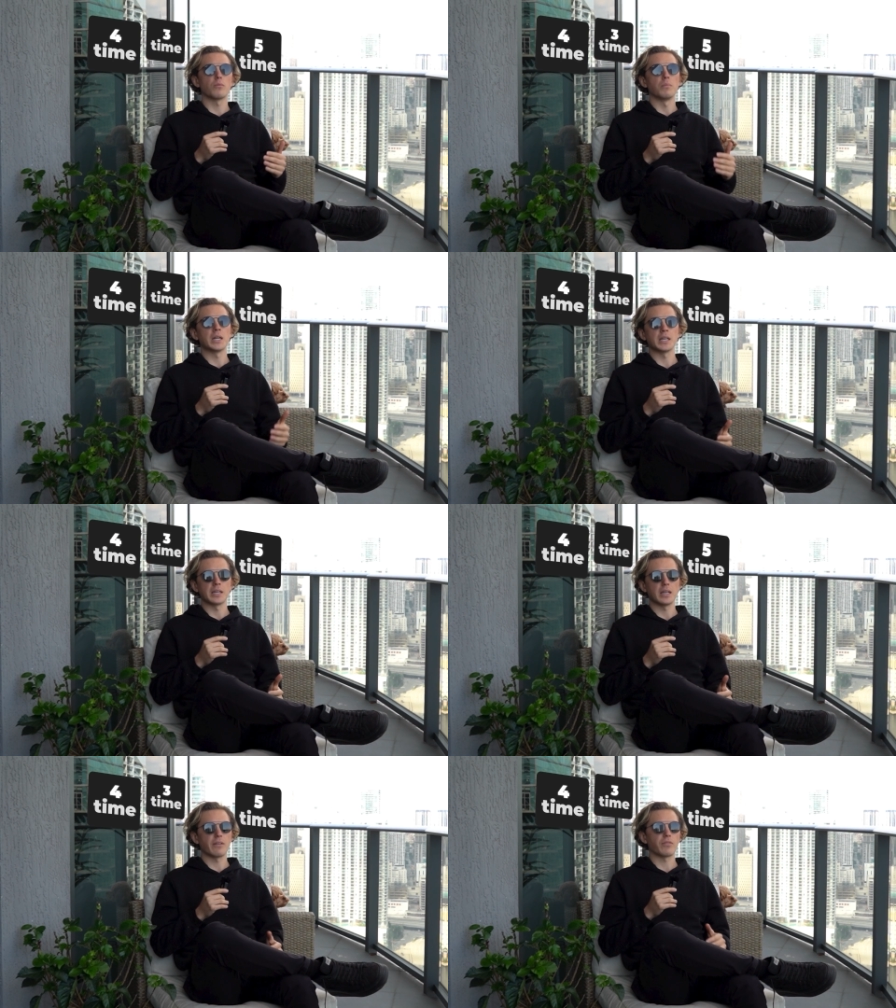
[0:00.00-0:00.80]

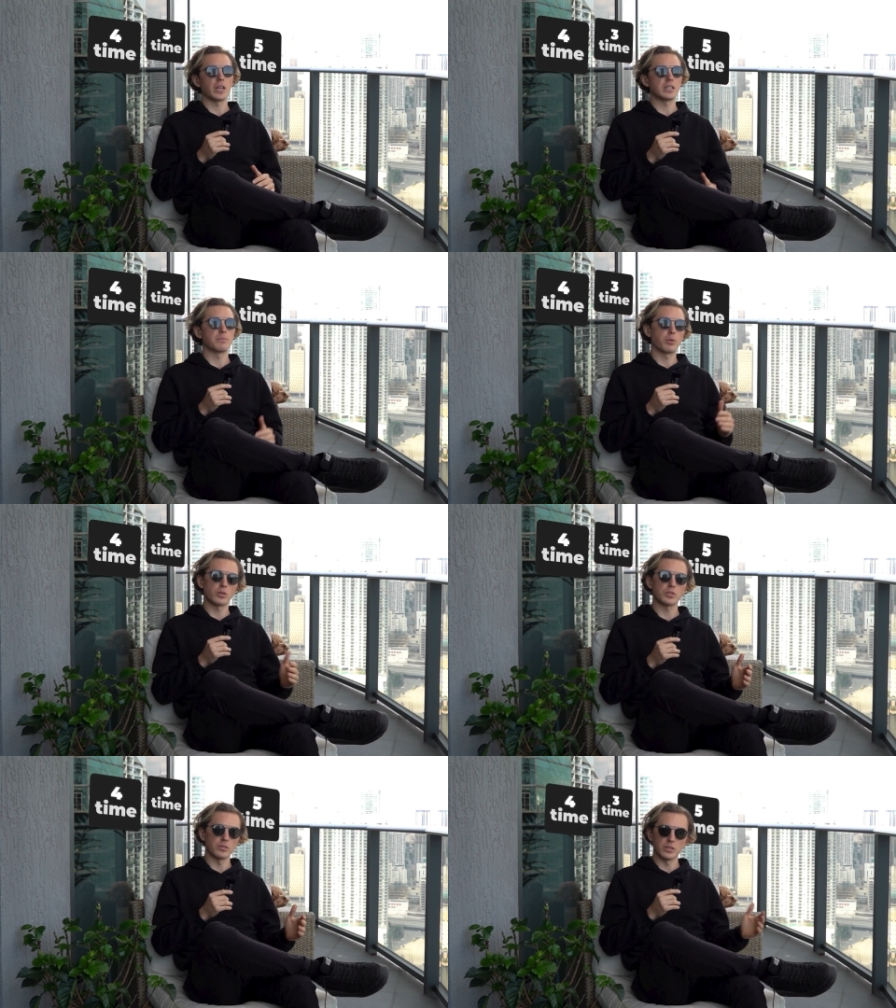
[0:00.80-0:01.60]
money if they did
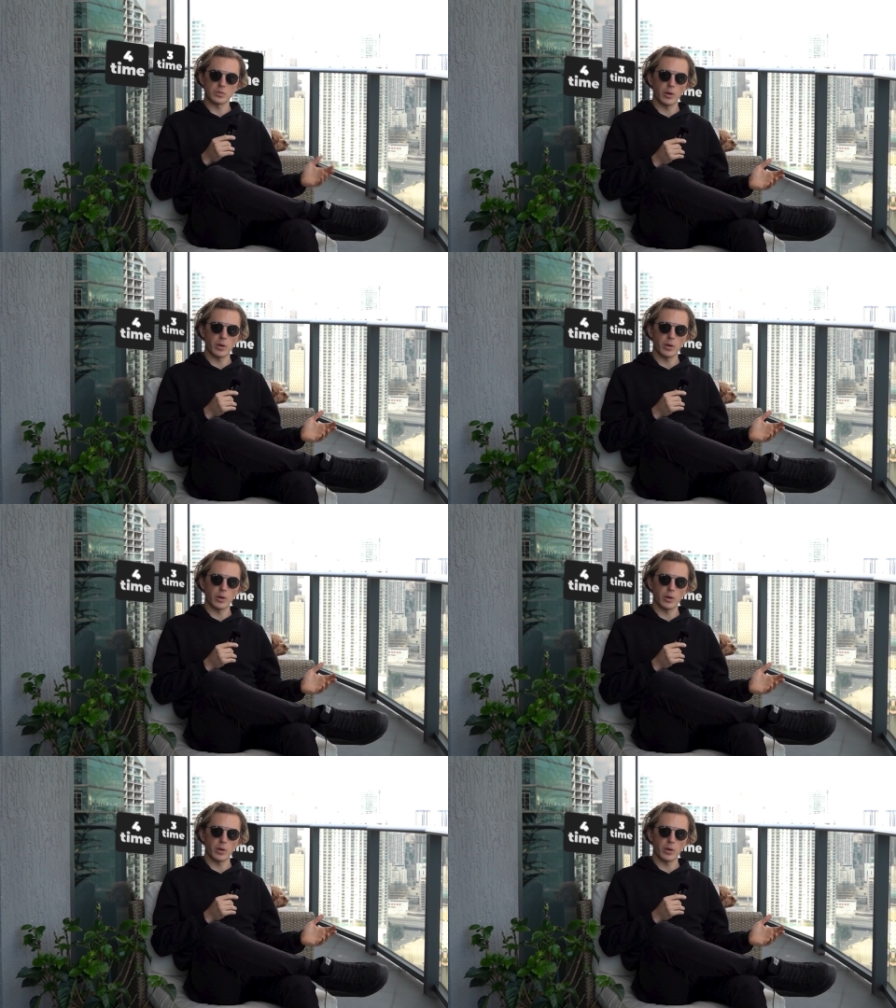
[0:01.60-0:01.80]
personal as